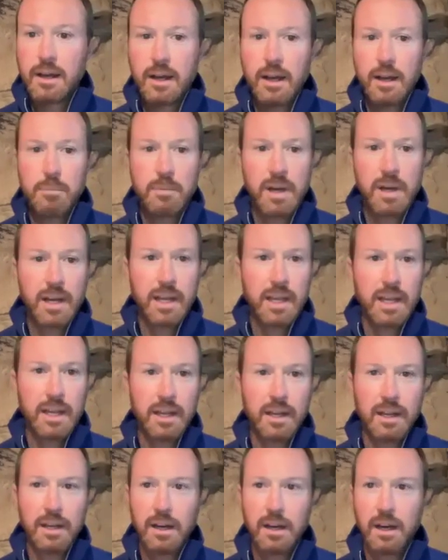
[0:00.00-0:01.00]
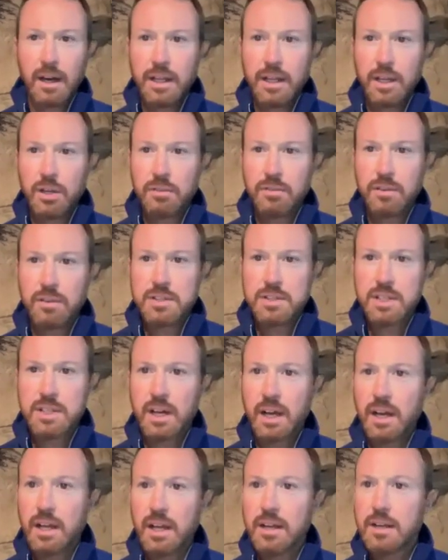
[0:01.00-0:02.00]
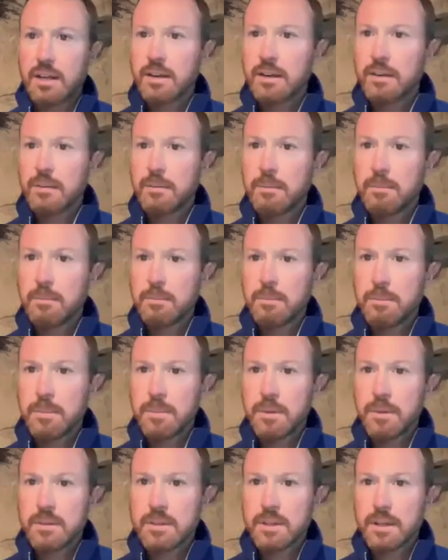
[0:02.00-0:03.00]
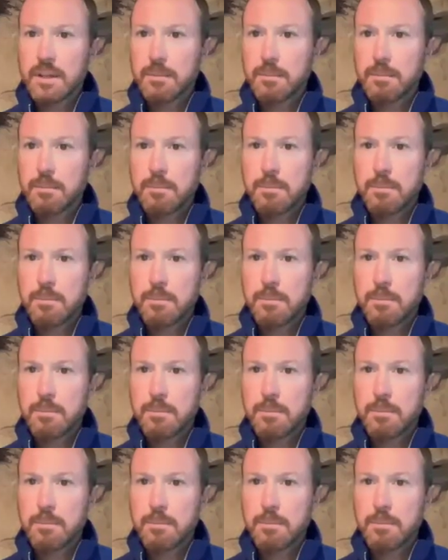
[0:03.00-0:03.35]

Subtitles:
I'm not getting audio for Scott. Is it?